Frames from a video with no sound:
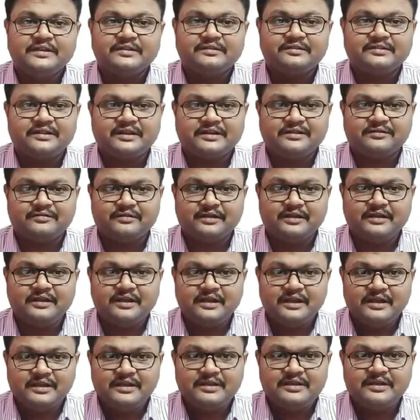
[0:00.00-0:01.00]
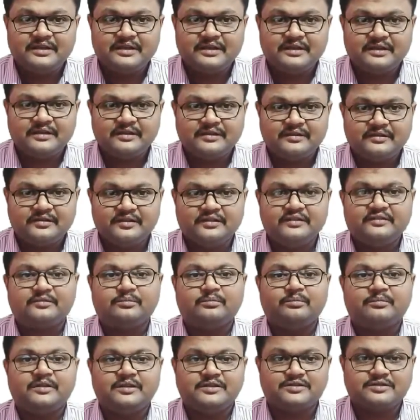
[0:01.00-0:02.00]
So that's why here,
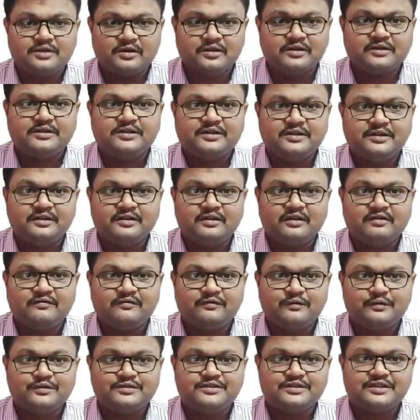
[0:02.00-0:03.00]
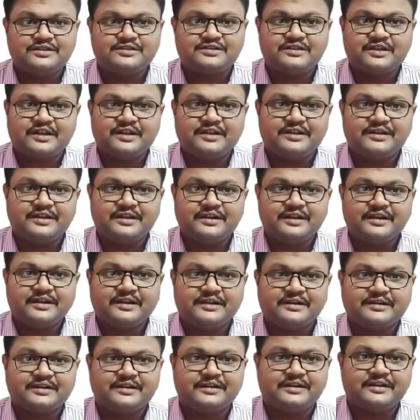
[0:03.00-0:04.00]
since majority of food chains are
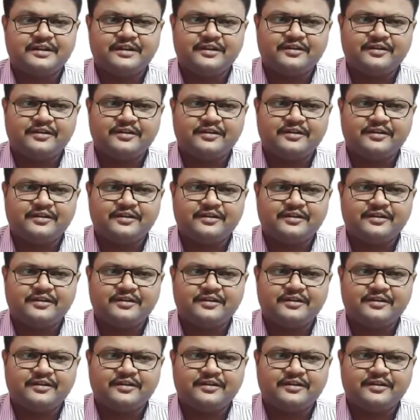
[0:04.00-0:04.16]
interconnected,